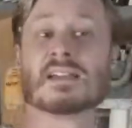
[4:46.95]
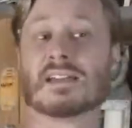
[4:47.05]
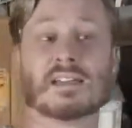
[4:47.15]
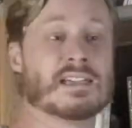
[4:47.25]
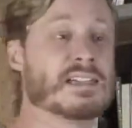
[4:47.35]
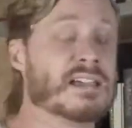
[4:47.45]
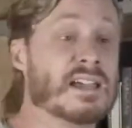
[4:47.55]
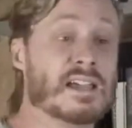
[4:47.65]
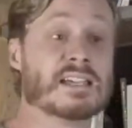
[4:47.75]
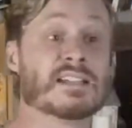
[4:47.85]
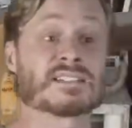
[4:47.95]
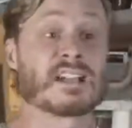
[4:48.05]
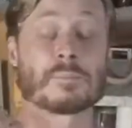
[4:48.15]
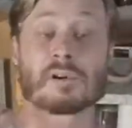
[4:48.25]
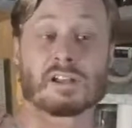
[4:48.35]
He doesn't
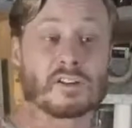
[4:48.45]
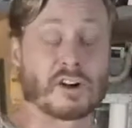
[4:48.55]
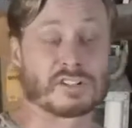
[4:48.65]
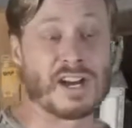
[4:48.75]
operate on our